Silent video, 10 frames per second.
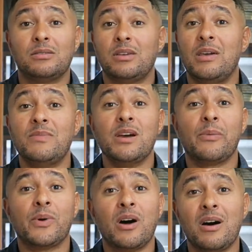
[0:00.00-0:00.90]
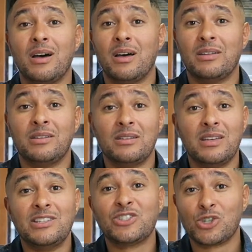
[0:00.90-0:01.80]
Hit me up on
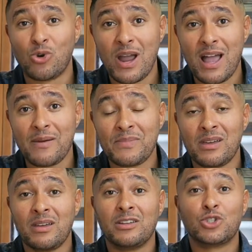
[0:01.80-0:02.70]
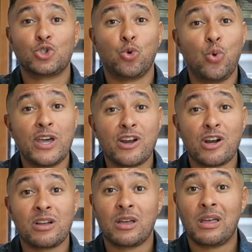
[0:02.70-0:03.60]
Instagram,
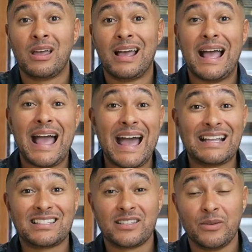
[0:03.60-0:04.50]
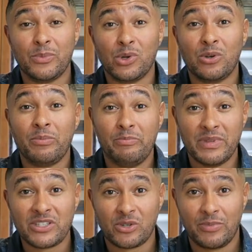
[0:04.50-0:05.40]
Twitter, @symbol
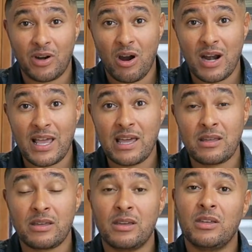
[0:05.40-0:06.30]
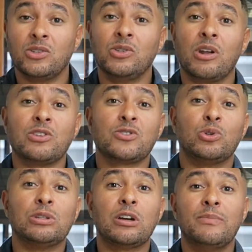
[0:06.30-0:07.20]
Mr. Bernard Ed. You can also
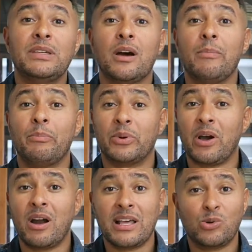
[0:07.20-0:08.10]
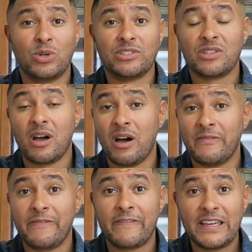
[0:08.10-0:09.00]
look me up, Bernard Edwards,
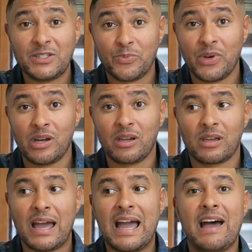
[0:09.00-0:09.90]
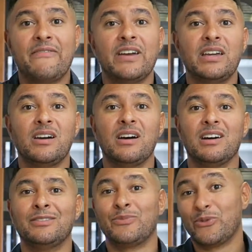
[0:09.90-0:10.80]
on Facebook. I have
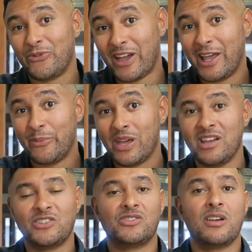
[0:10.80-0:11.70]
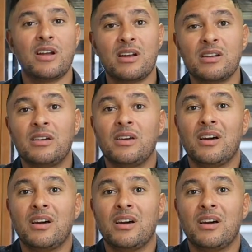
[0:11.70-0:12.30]
a fan page there.